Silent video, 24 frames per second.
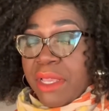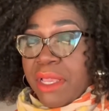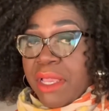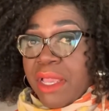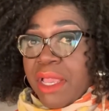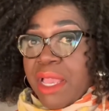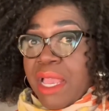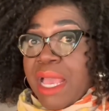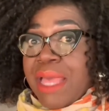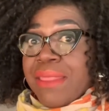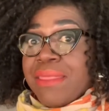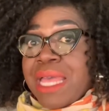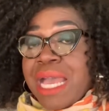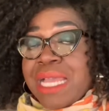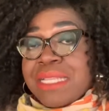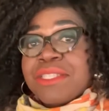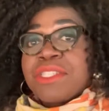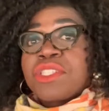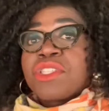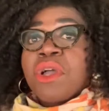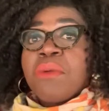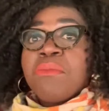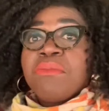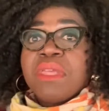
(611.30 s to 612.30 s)
And that's
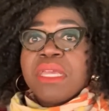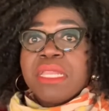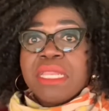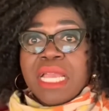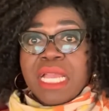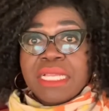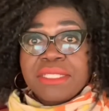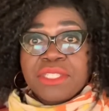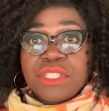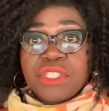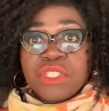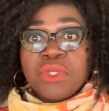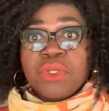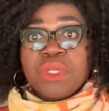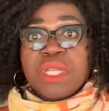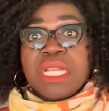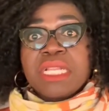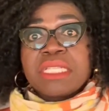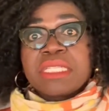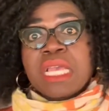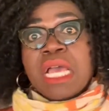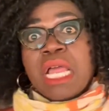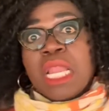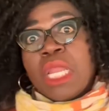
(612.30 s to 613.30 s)
something that
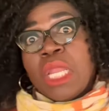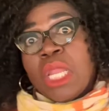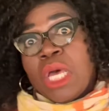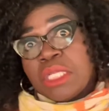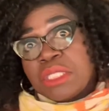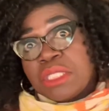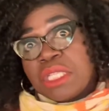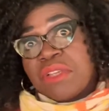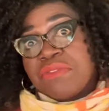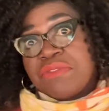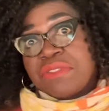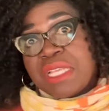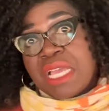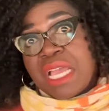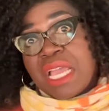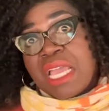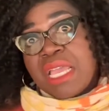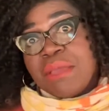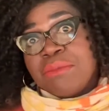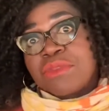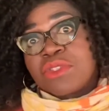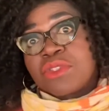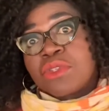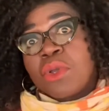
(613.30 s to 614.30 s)
students a lot of
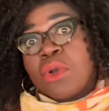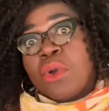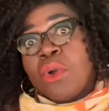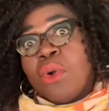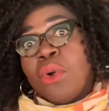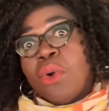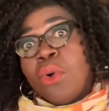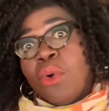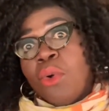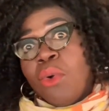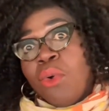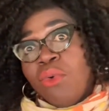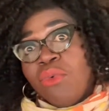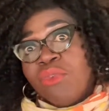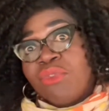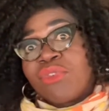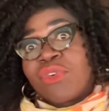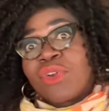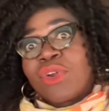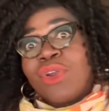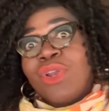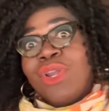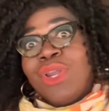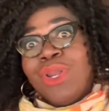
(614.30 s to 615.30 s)
times
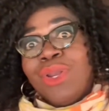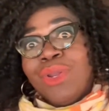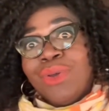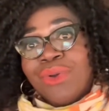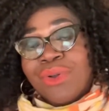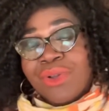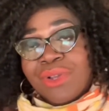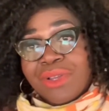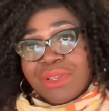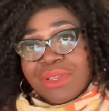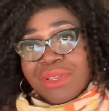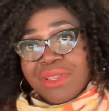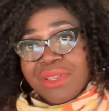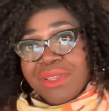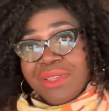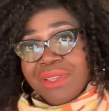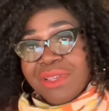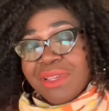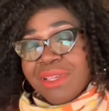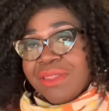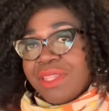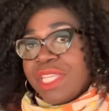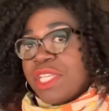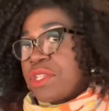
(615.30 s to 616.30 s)
overlook.
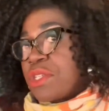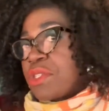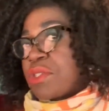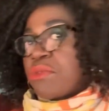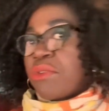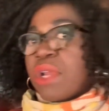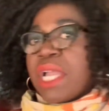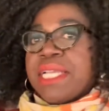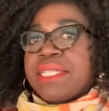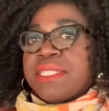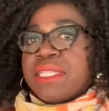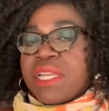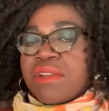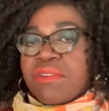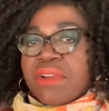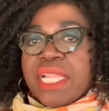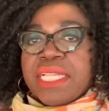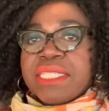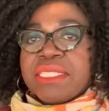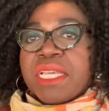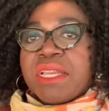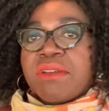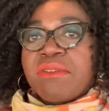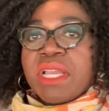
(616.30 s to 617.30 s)
They just write and
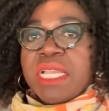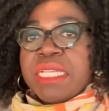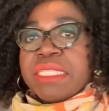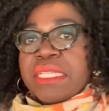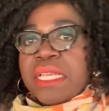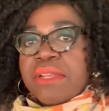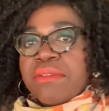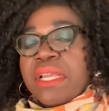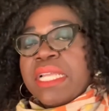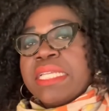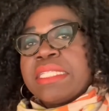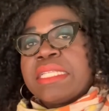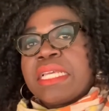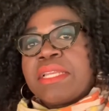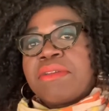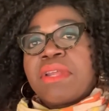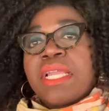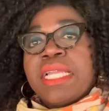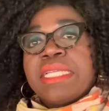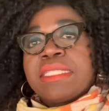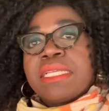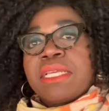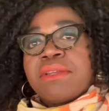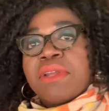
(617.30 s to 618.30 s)
write and write and write and
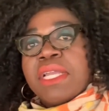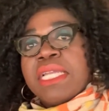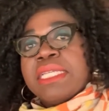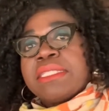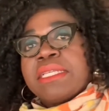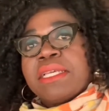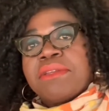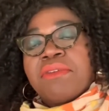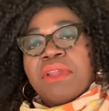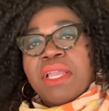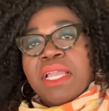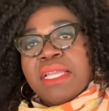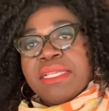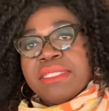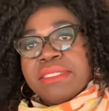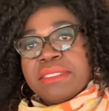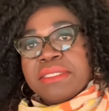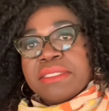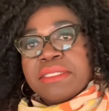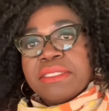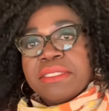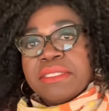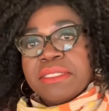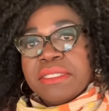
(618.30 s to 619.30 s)
write and write and write.
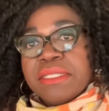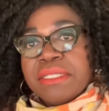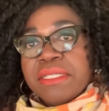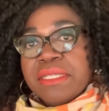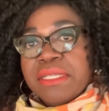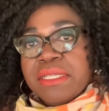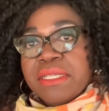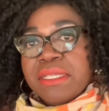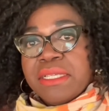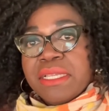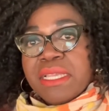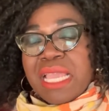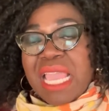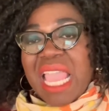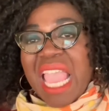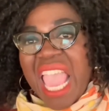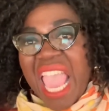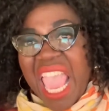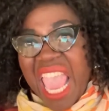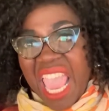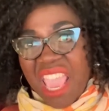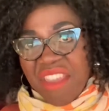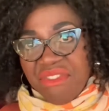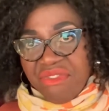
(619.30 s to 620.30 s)

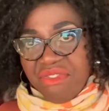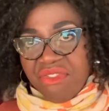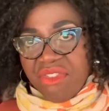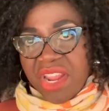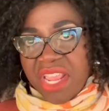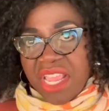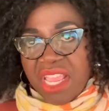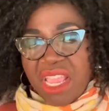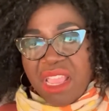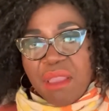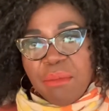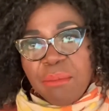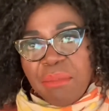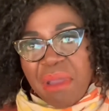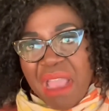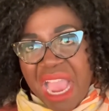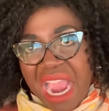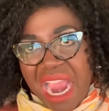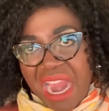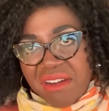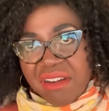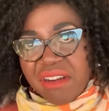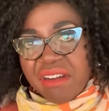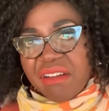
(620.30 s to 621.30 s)
Every
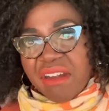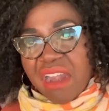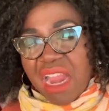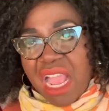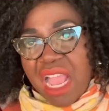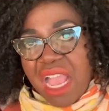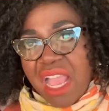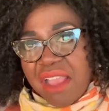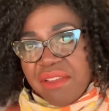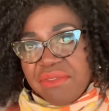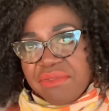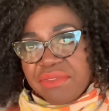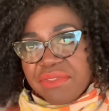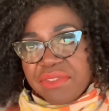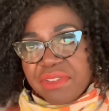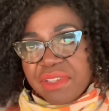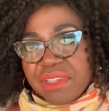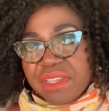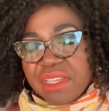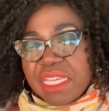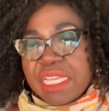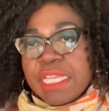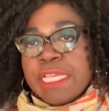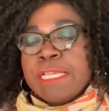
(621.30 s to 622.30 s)
paragraph
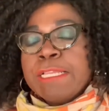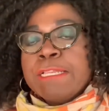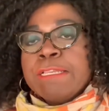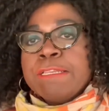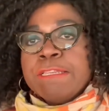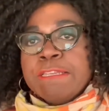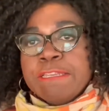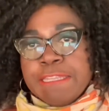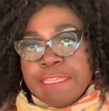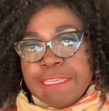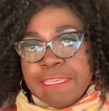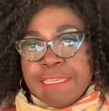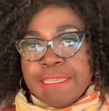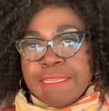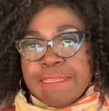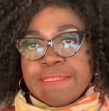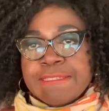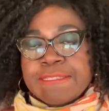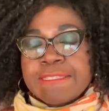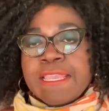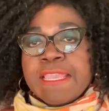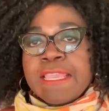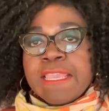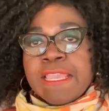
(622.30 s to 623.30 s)

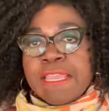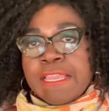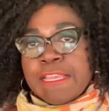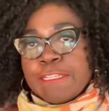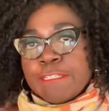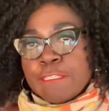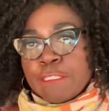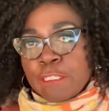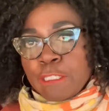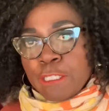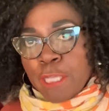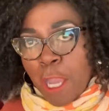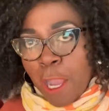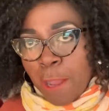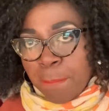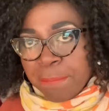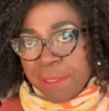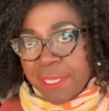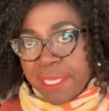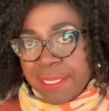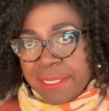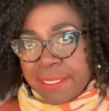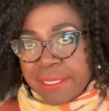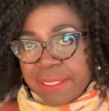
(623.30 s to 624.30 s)
needs a
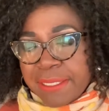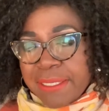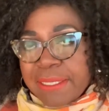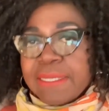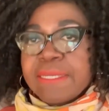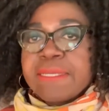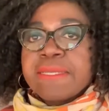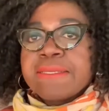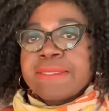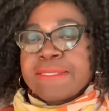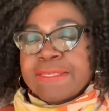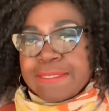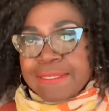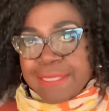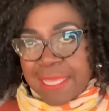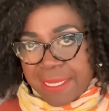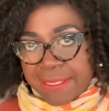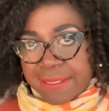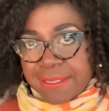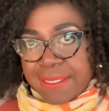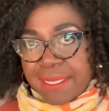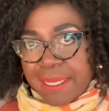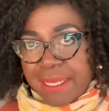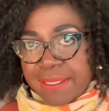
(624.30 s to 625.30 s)
topic
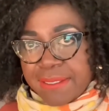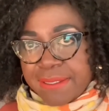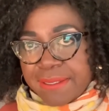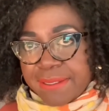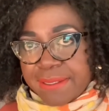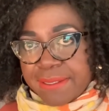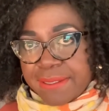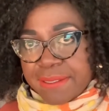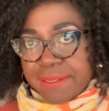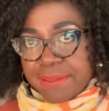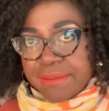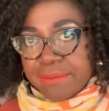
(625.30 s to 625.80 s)
sentence,